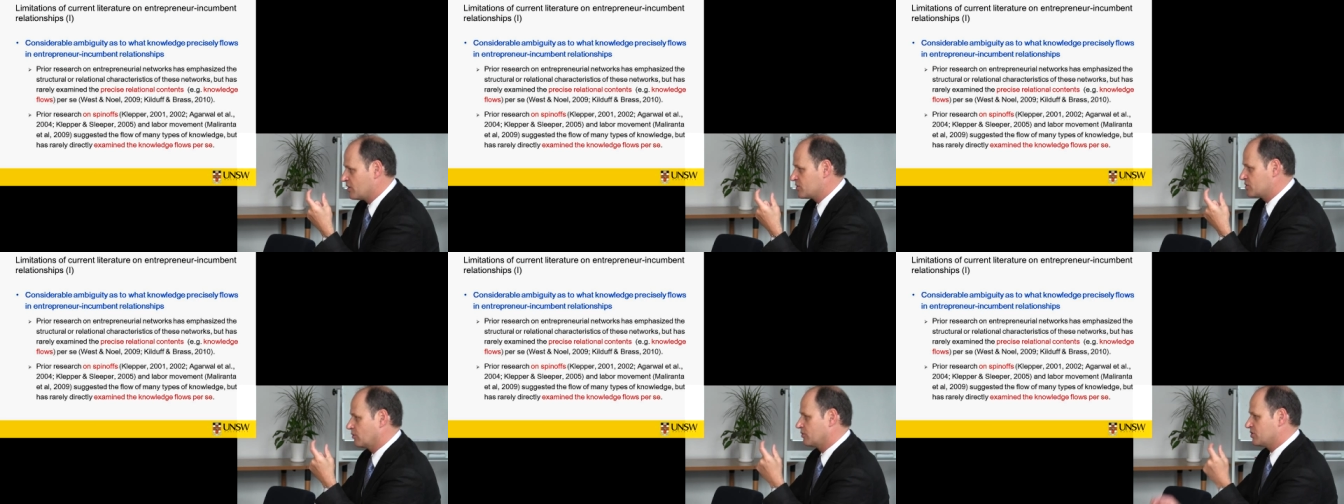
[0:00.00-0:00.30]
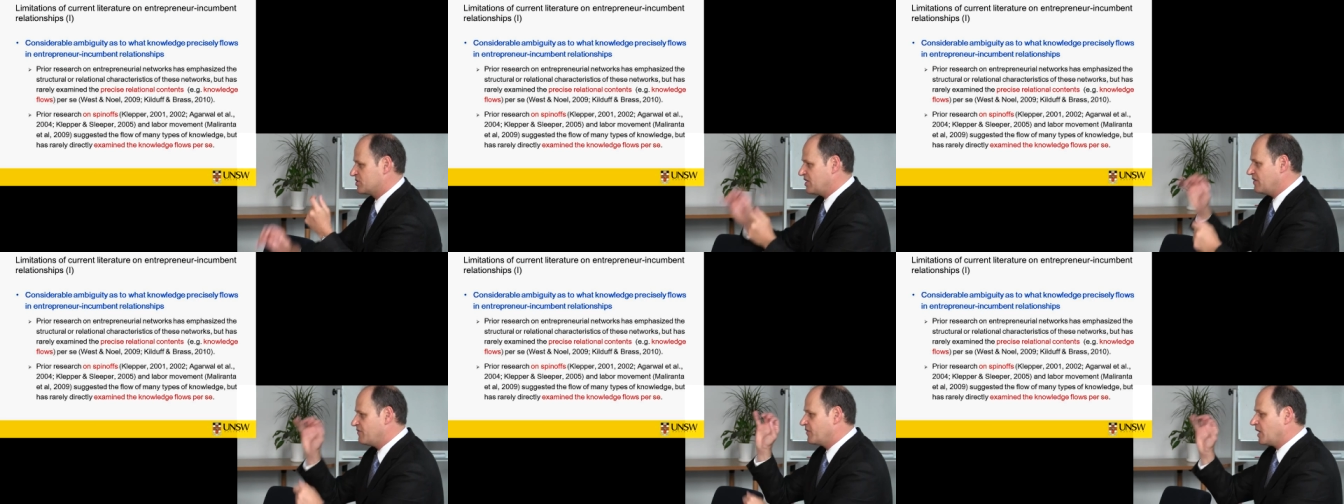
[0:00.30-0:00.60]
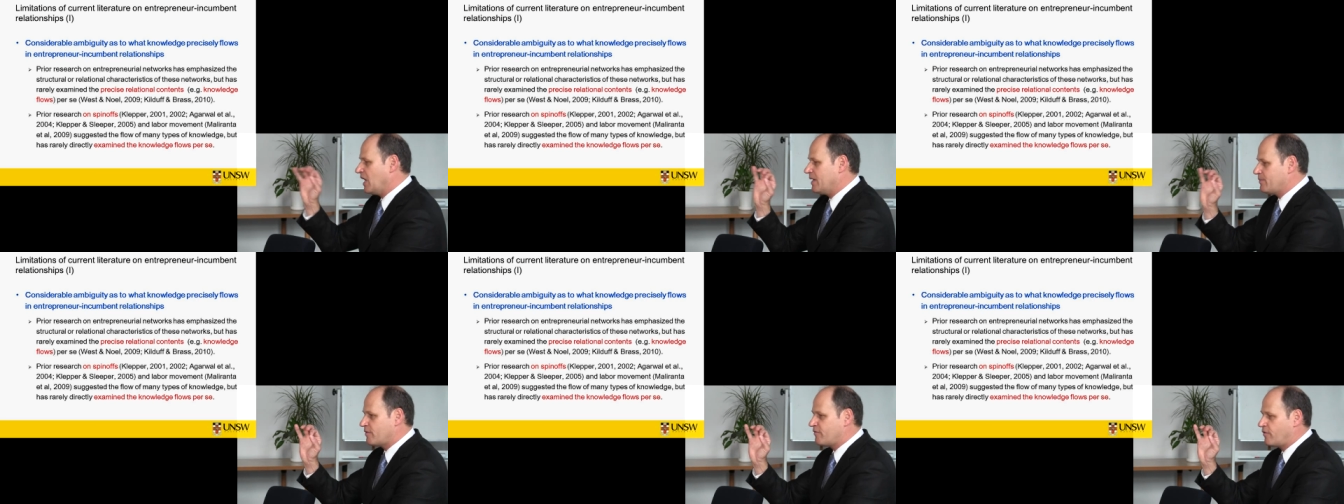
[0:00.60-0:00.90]
So
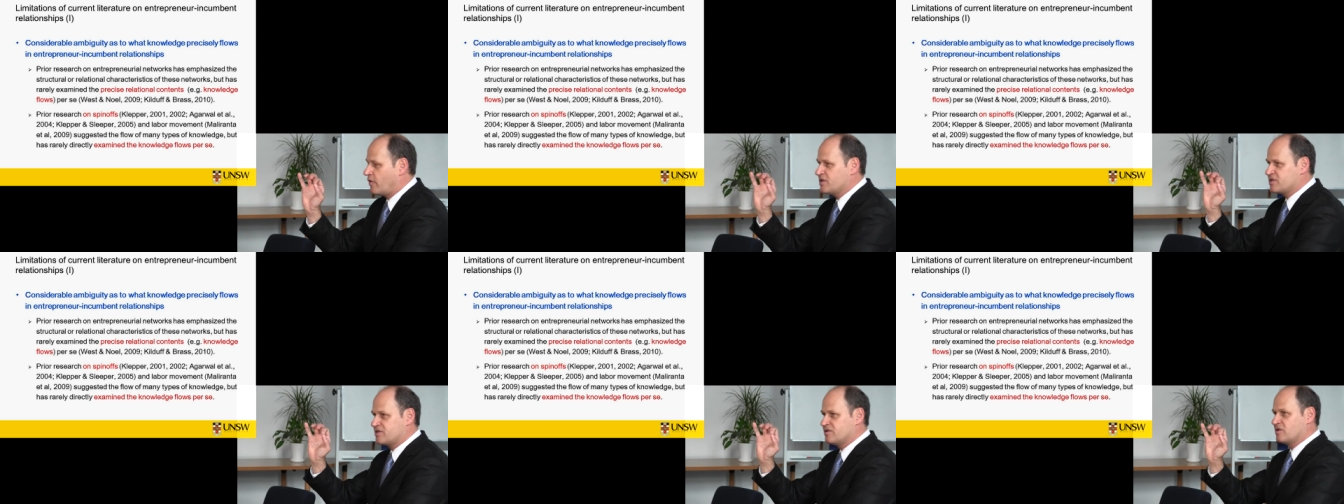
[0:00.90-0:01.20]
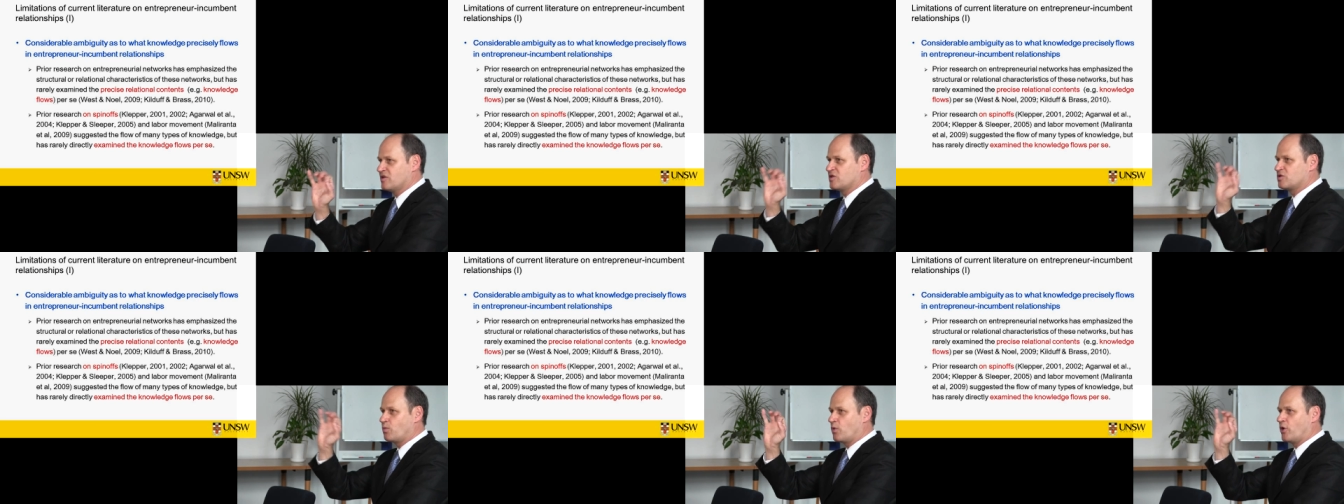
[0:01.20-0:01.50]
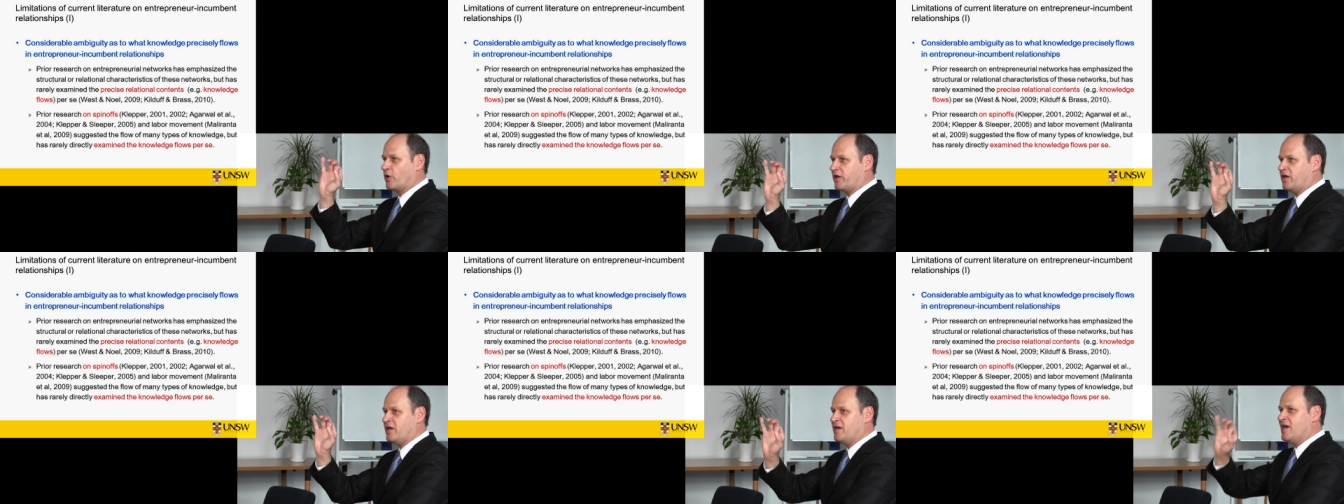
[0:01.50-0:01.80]
Steve Klepper, for instance, in his
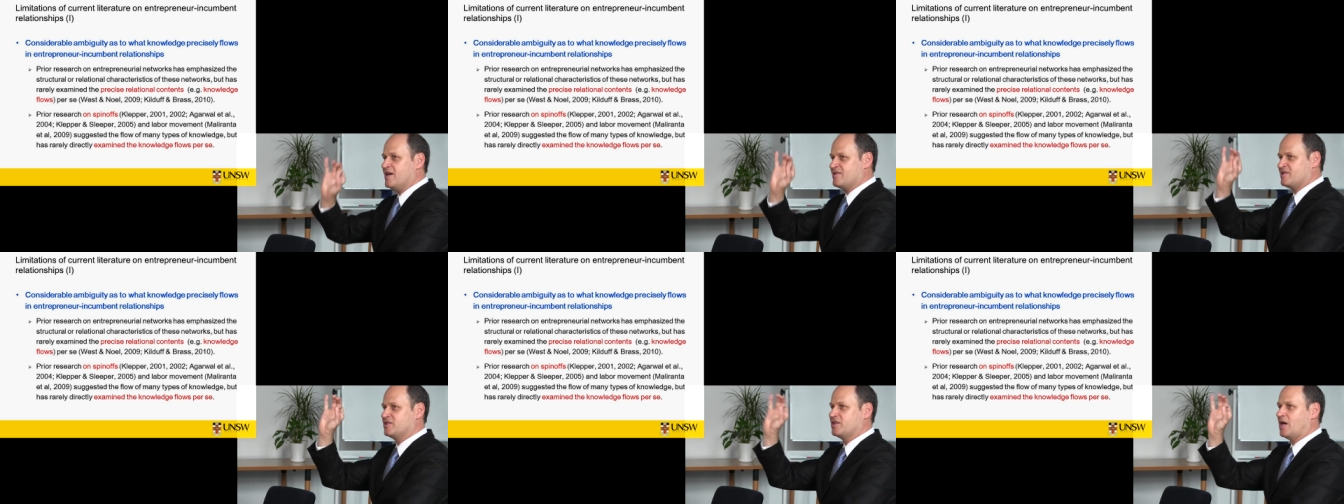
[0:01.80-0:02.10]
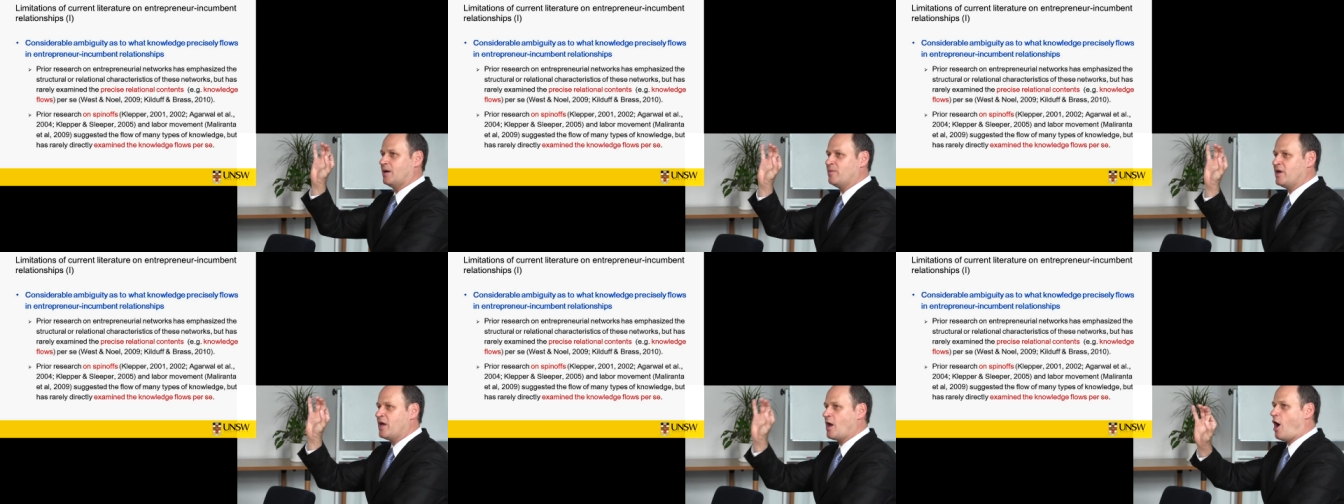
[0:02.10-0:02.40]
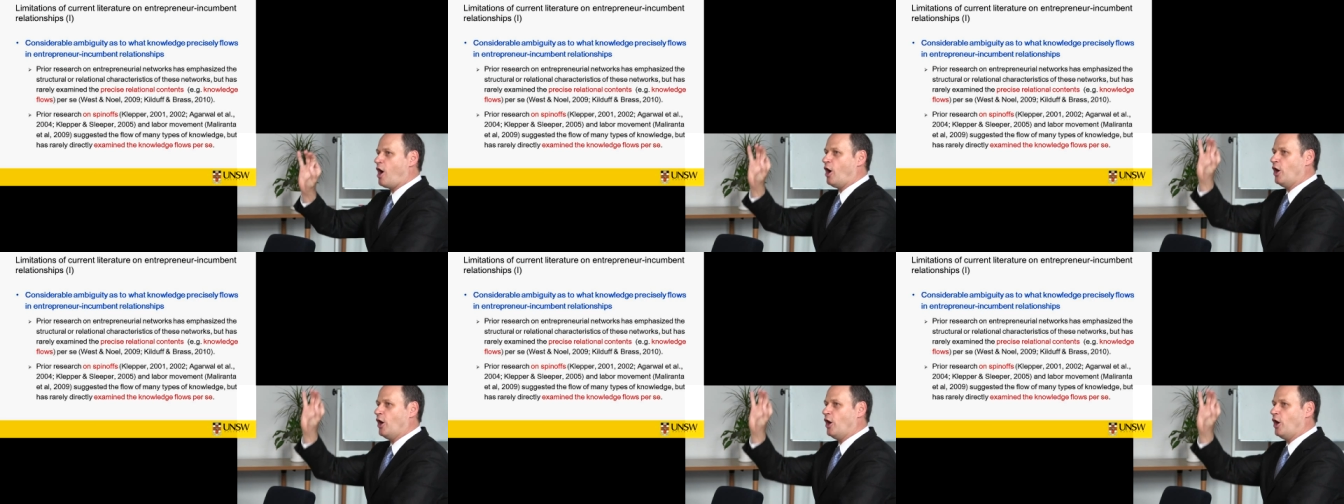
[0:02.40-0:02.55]
work, he has a dummy,